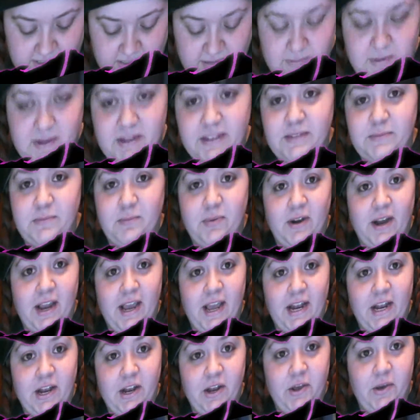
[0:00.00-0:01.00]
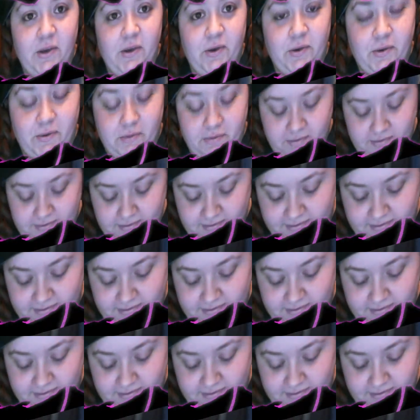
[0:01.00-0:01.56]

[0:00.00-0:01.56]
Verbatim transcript: smells brand new.